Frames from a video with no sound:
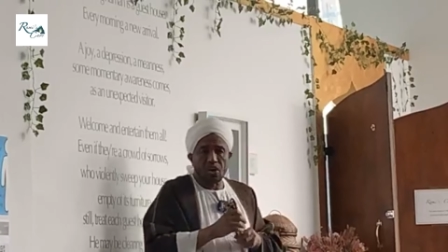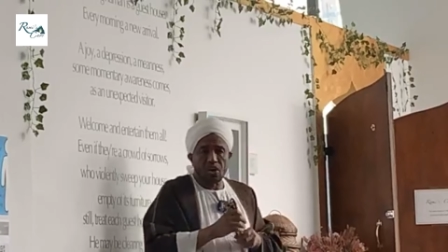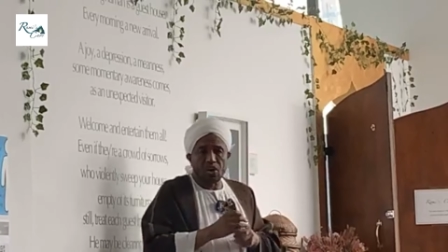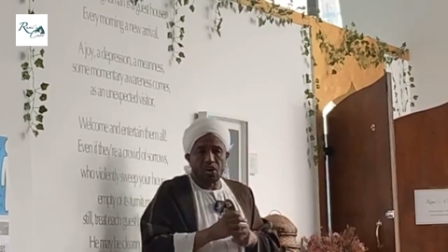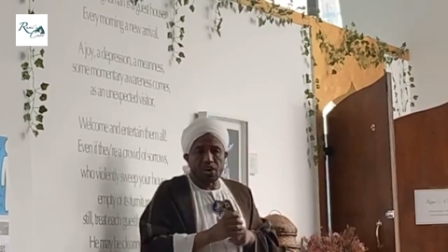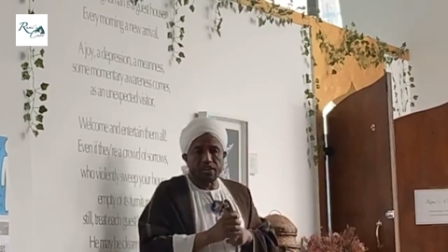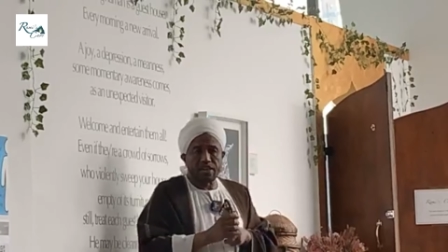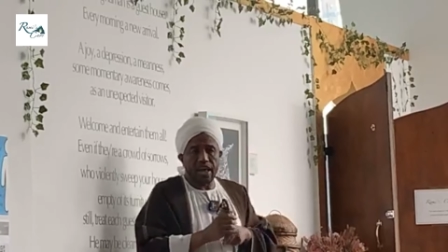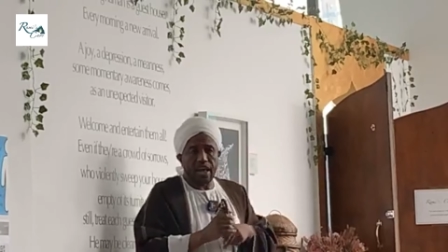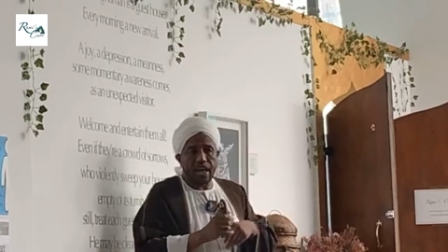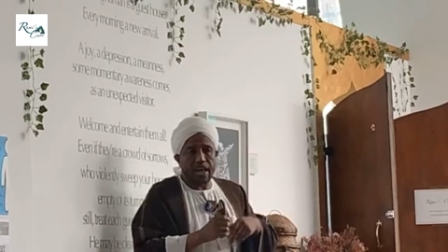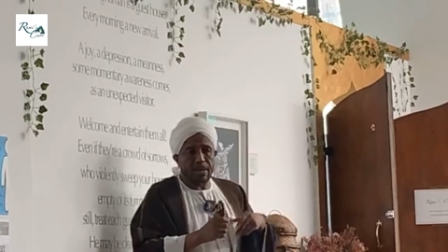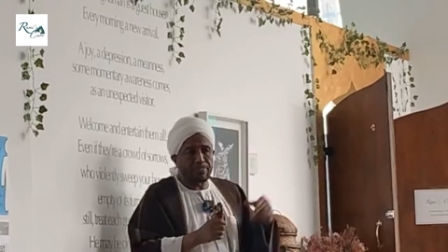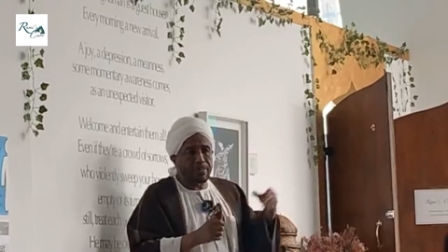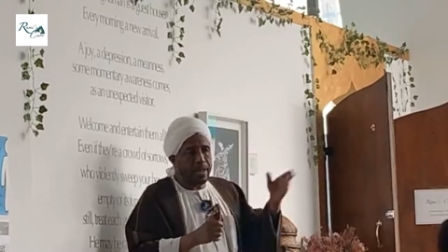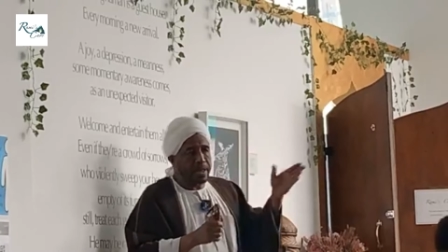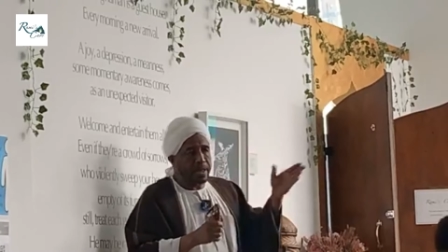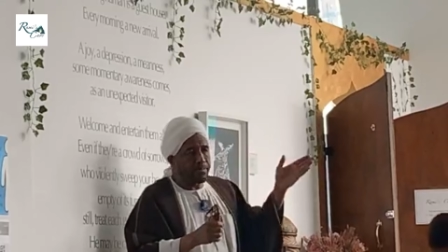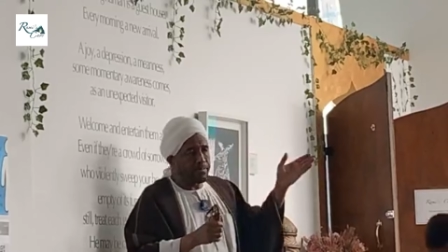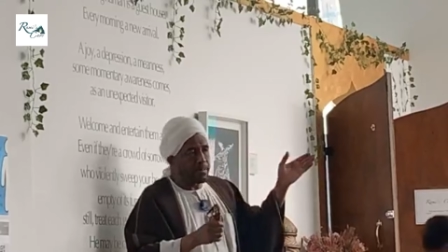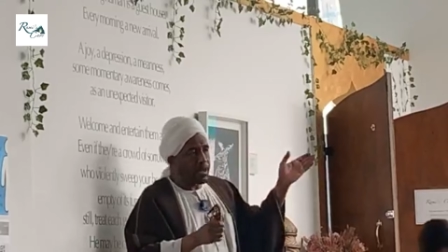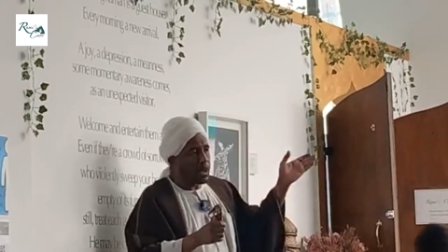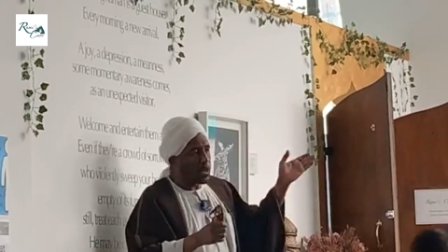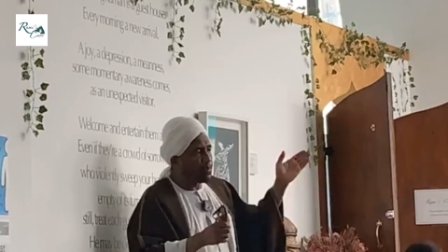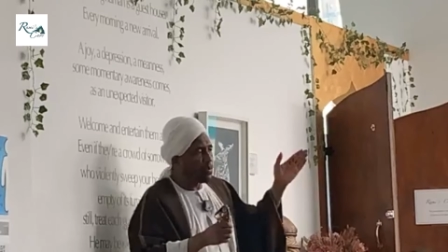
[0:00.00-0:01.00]
or they are
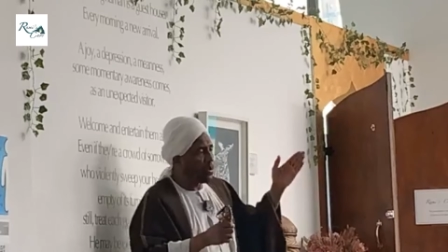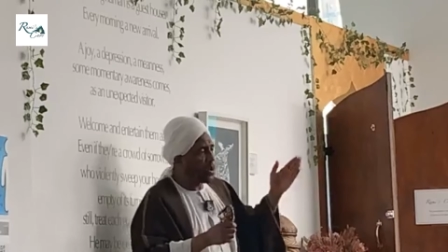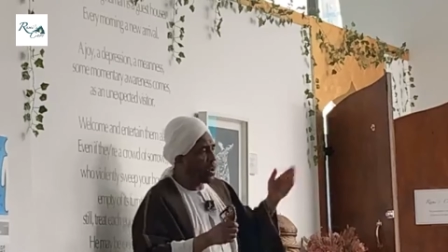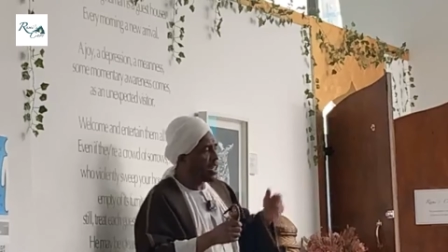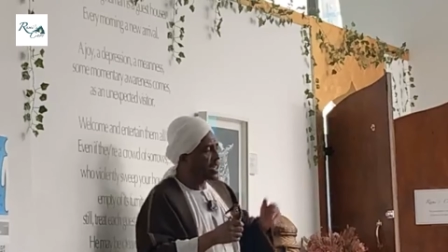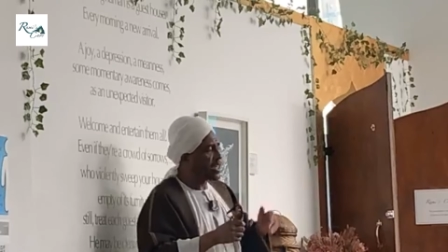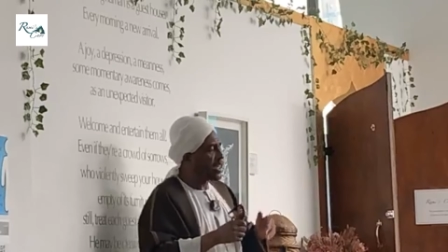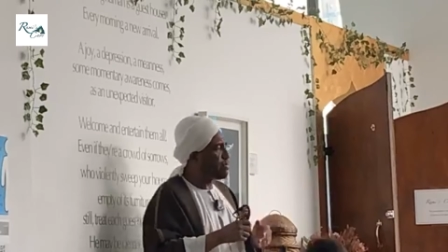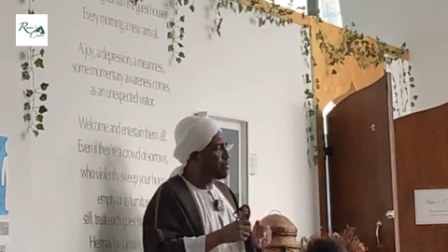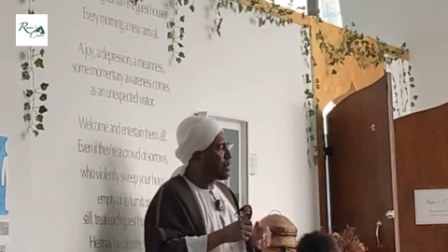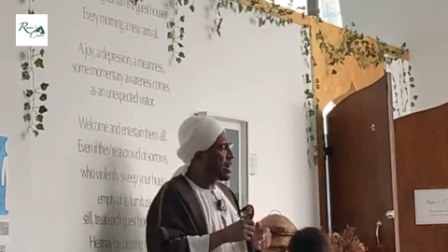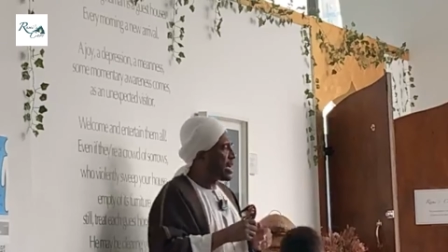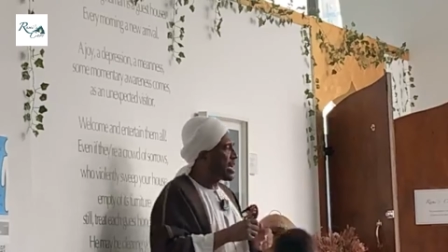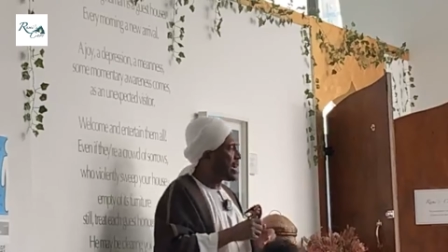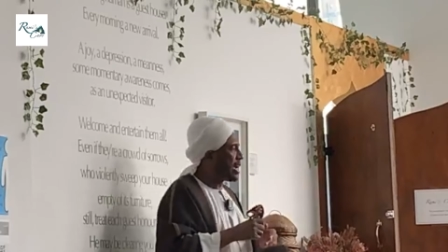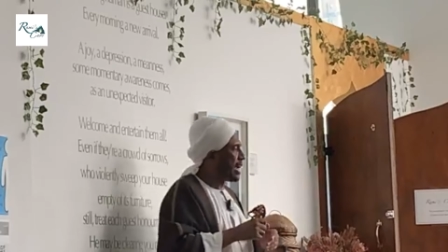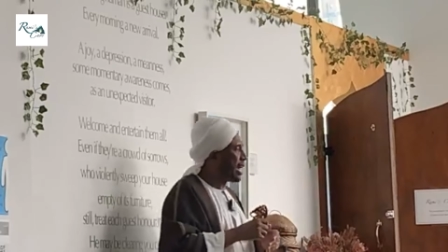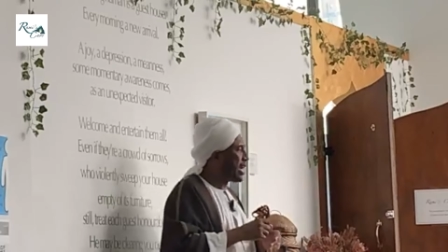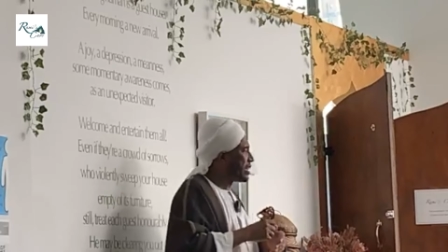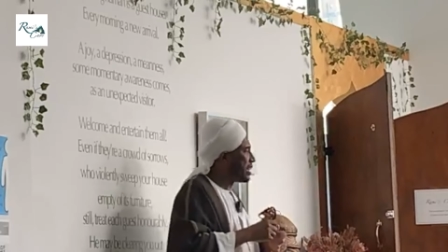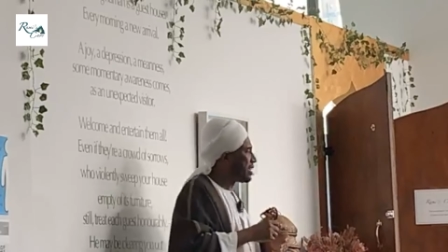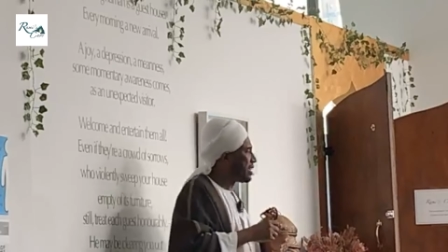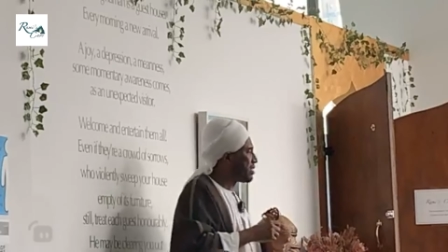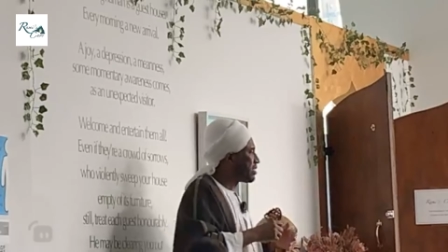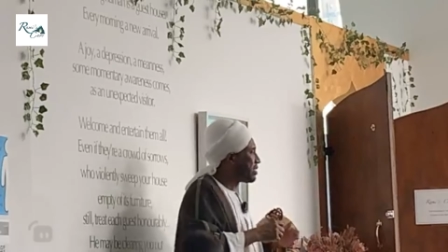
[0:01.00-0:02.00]
being manipulated by
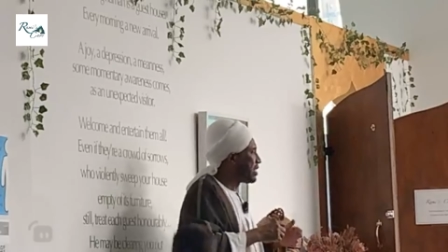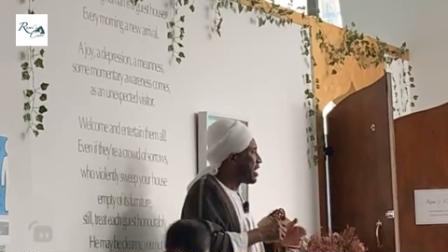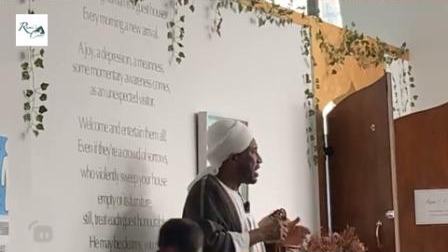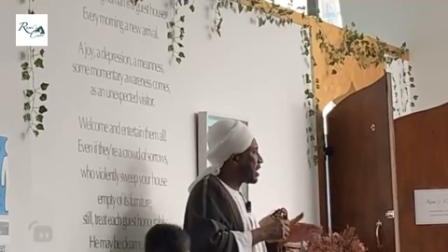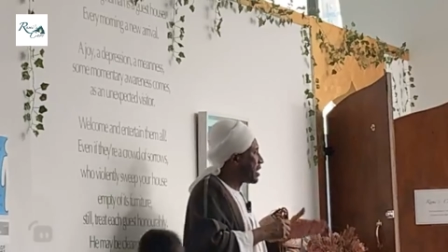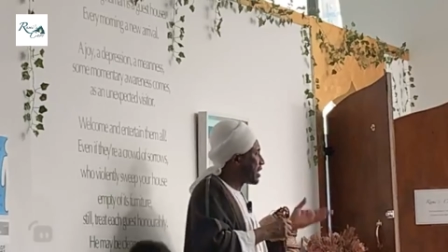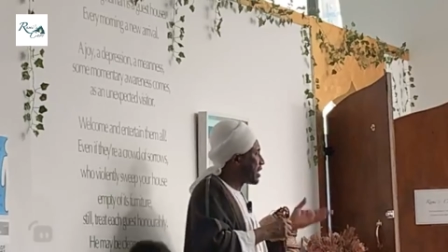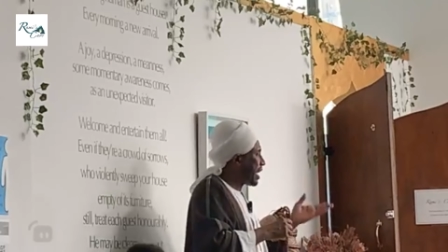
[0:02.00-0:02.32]
elders